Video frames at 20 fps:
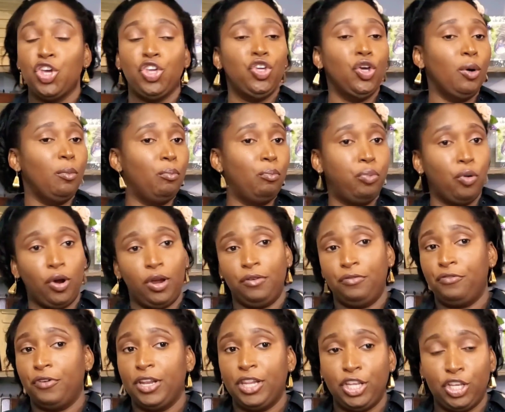your
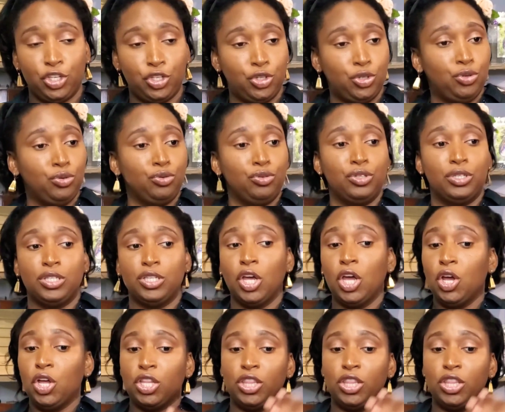boyfriend issues,